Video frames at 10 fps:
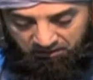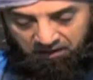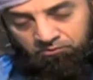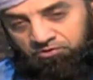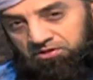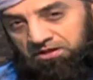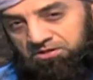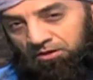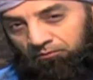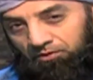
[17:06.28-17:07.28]
He was,
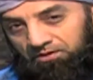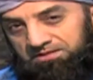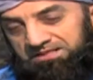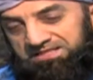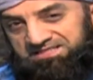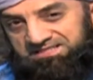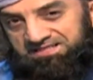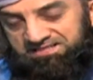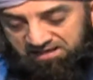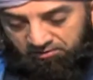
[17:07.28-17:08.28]
his humbleness and his
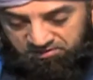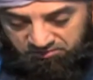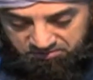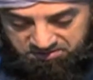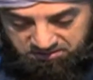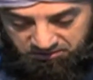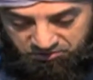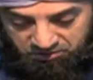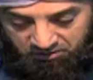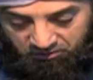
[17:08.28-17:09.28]
sincerity was
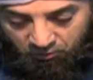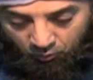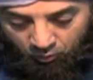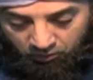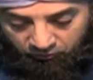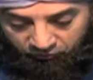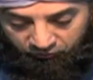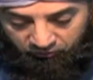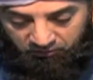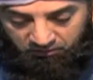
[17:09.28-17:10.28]
such that
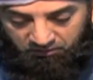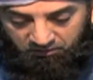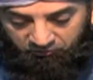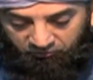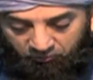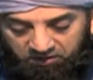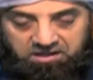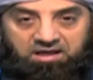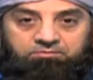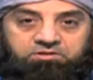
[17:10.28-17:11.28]
once somebody
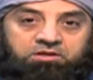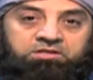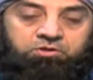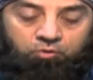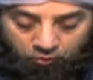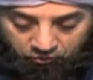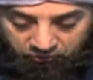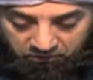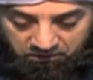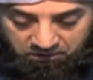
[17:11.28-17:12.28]
came to his
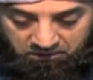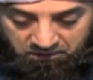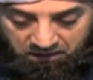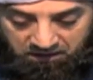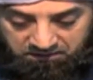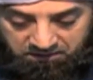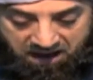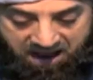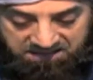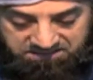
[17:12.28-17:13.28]
court and
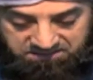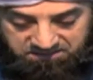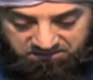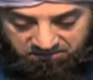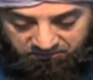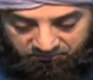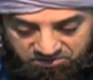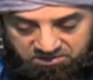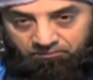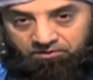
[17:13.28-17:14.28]
asked for
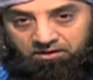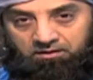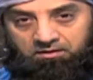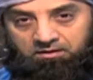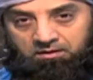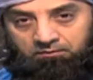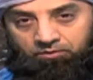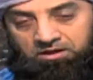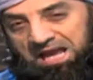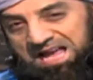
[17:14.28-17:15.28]
something,
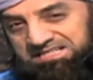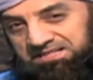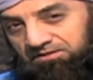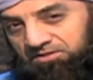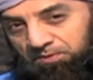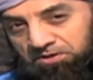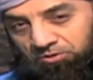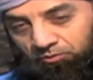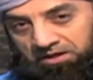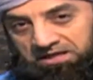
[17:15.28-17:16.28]
but he asked in a
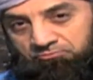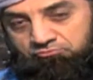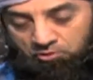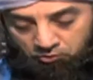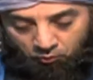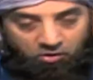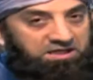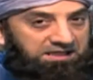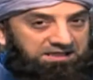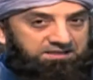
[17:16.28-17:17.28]
special way. He wrote what
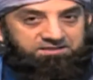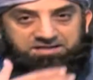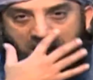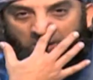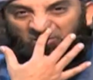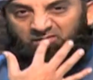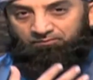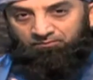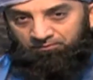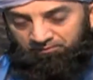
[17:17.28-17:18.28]
he needed down
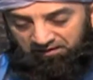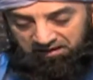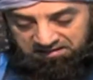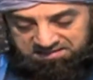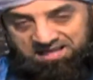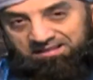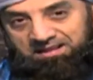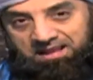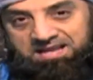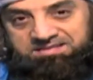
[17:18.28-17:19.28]
and he sent
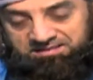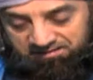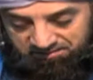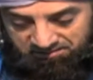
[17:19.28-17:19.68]
the letter